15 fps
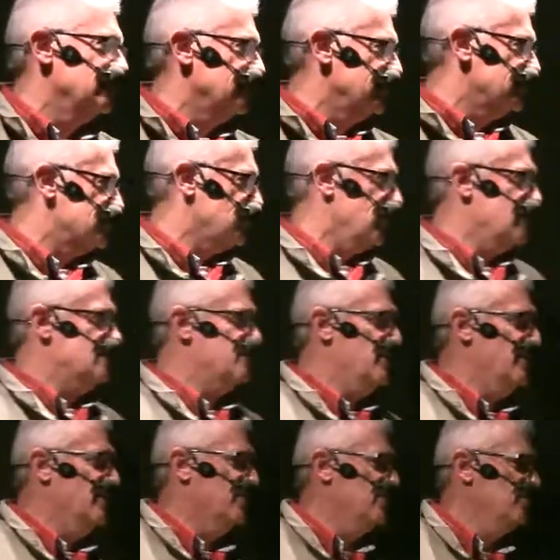So I
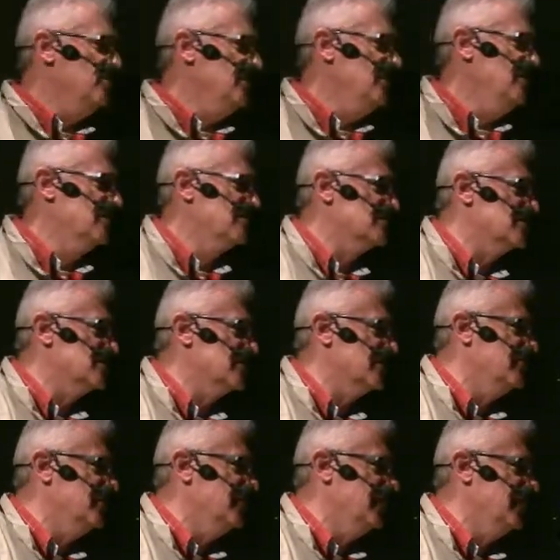spent three years with
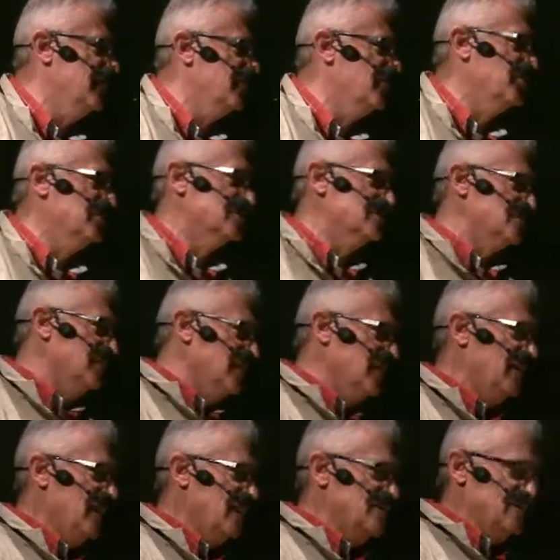17-year-olds, and
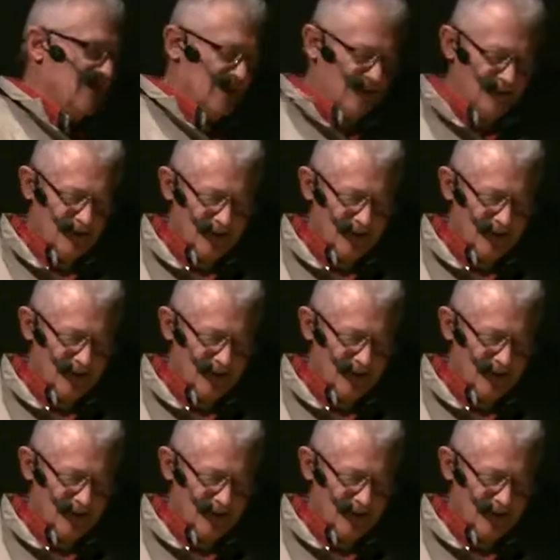that's it.